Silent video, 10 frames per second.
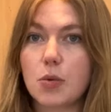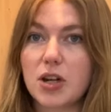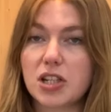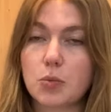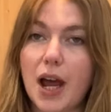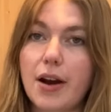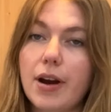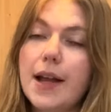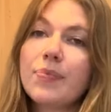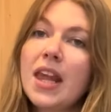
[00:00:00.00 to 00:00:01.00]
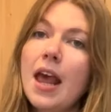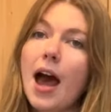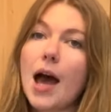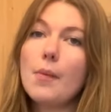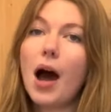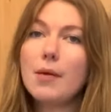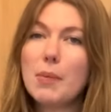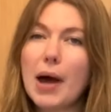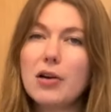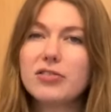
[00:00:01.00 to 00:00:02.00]
wish to wear it. I'm
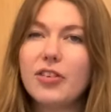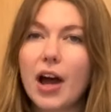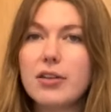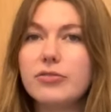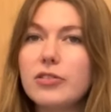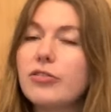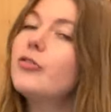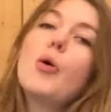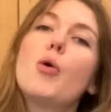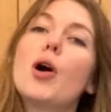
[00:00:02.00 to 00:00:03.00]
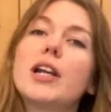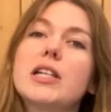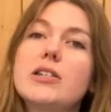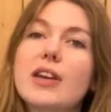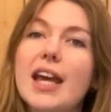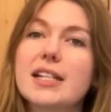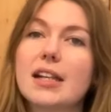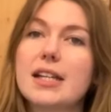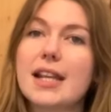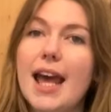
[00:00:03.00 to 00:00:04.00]
about 5'4" and a UK
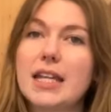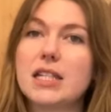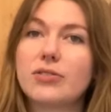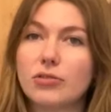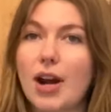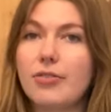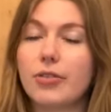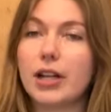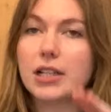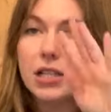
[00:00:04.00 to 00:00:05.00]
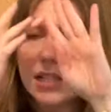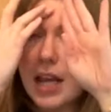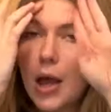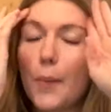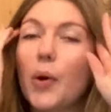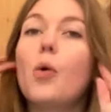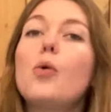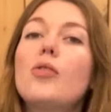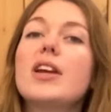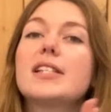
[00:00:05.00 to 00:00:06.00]
size 8 for reference, but
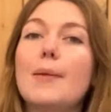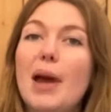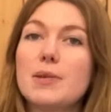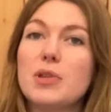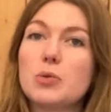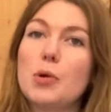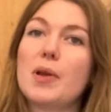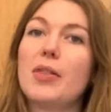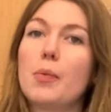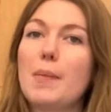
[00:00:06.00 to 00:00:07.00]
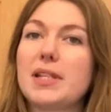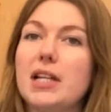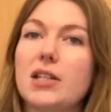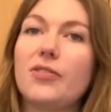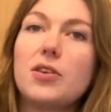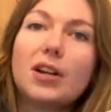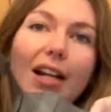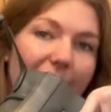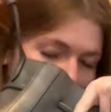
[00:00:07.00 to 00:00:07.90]
all the exact measurements will be on the website. So if you click